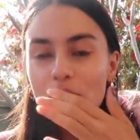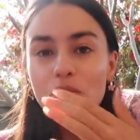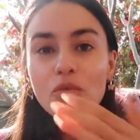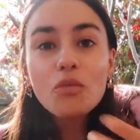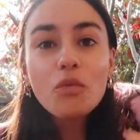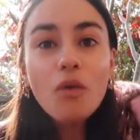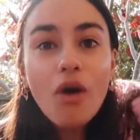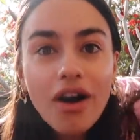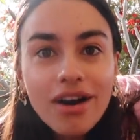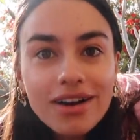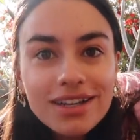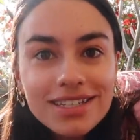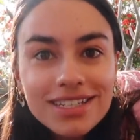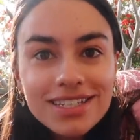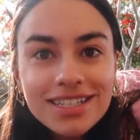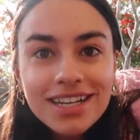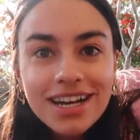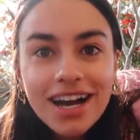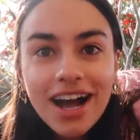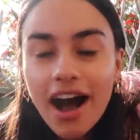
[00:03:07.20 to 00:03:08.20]

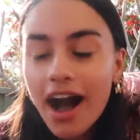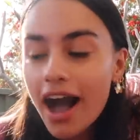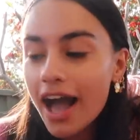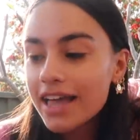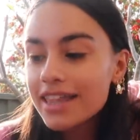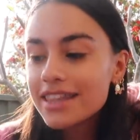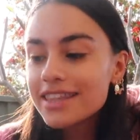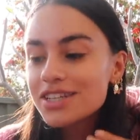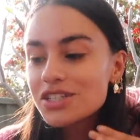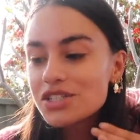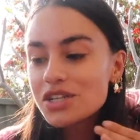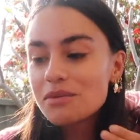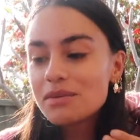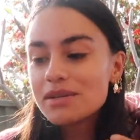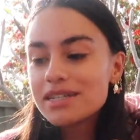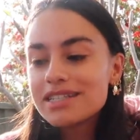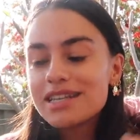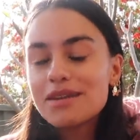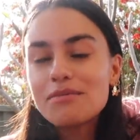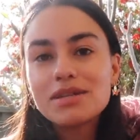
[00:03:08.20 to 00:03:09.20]
What? I literally
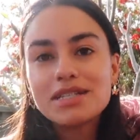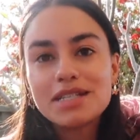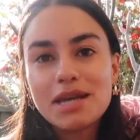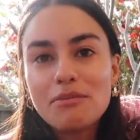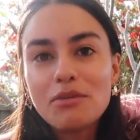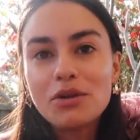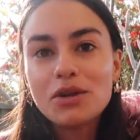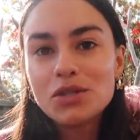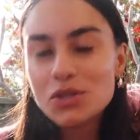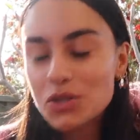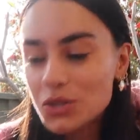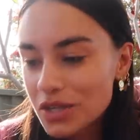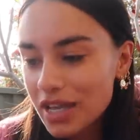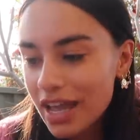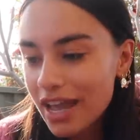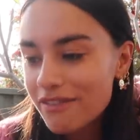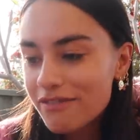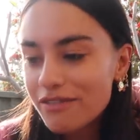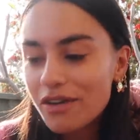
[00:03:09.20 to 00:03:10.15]
went to sleep with 10.2k